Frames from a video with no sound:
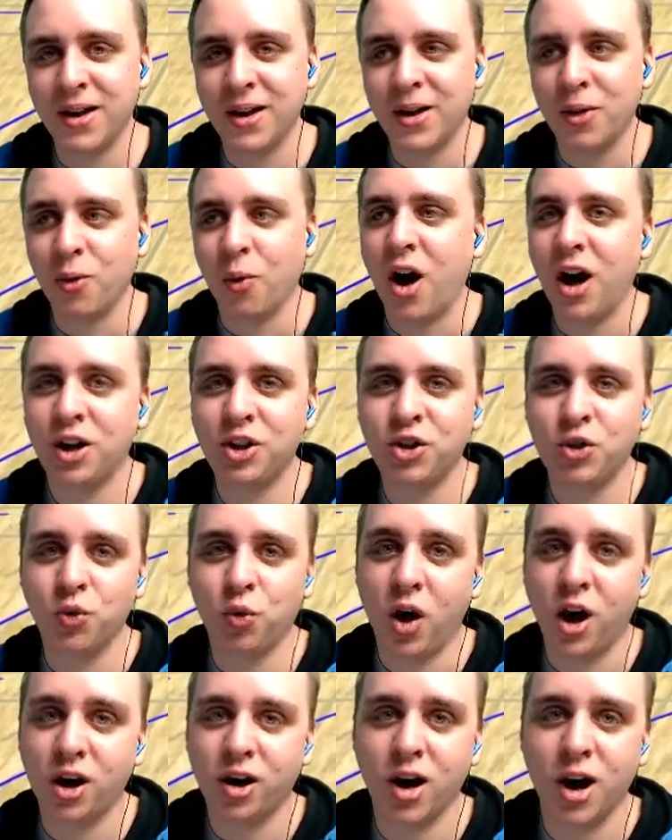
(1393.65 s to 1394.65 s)
watch
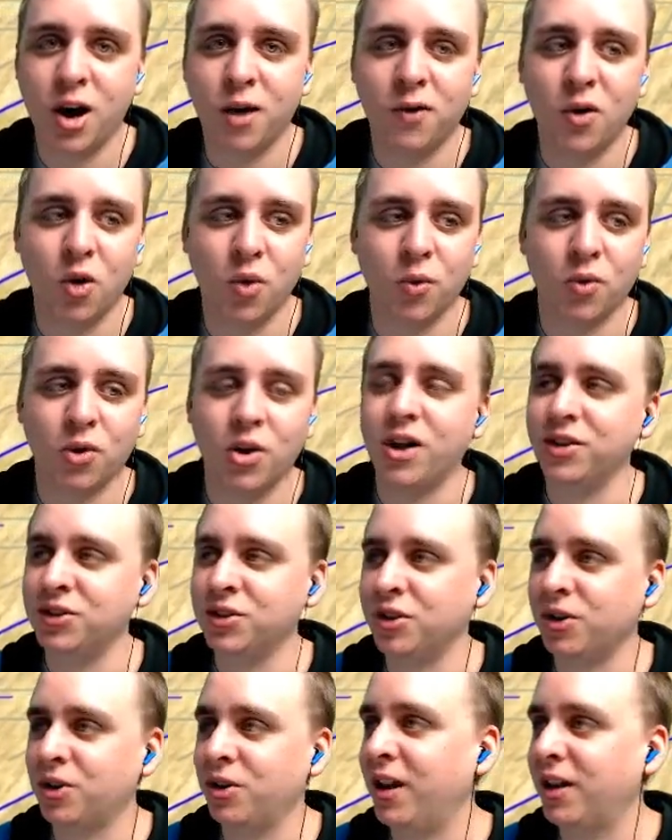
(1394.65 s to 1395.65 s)
walk-off home runs
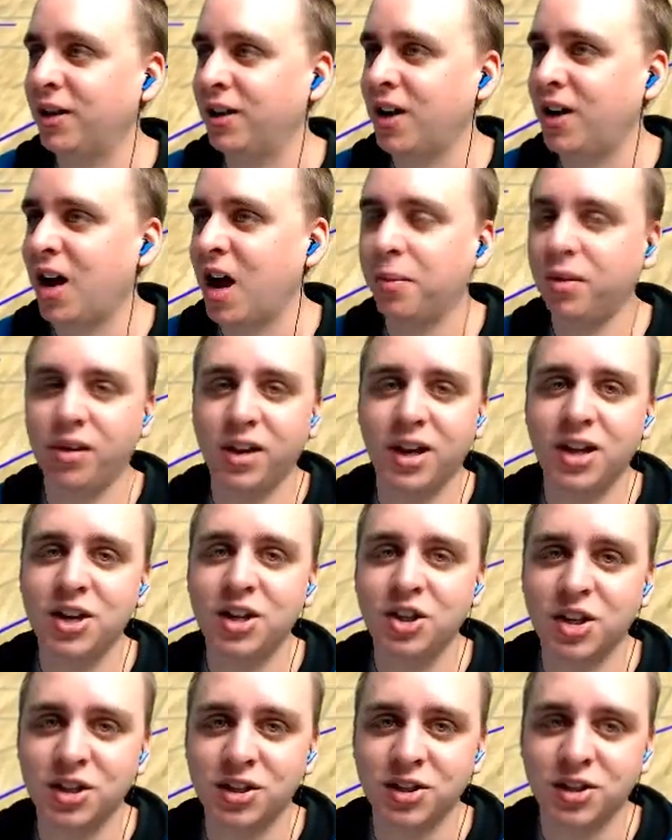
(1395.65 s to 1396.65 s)
or like
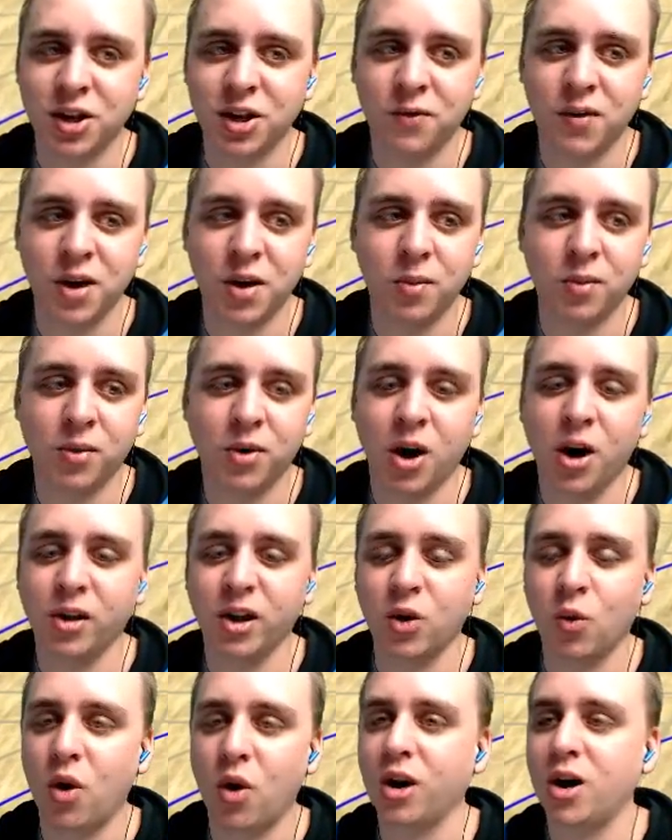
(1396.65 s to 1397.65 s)
compilations of him calling
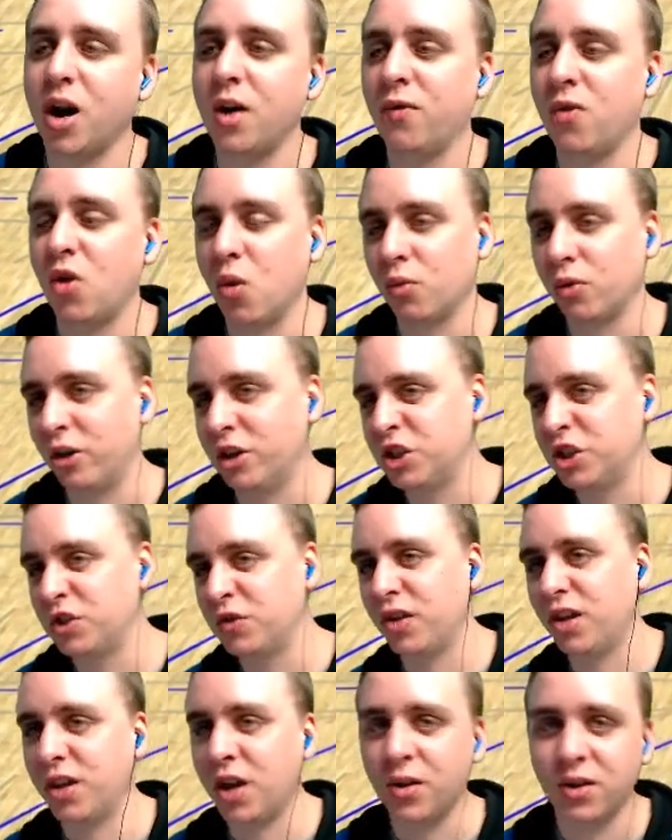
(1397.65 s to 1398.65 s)
walk-off home runs for
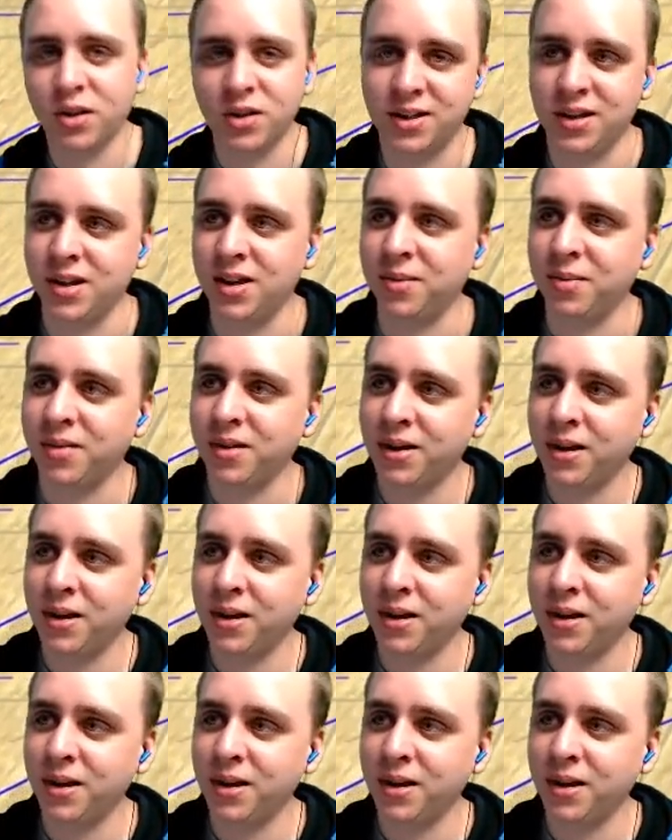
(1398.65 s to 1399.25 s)
the other team.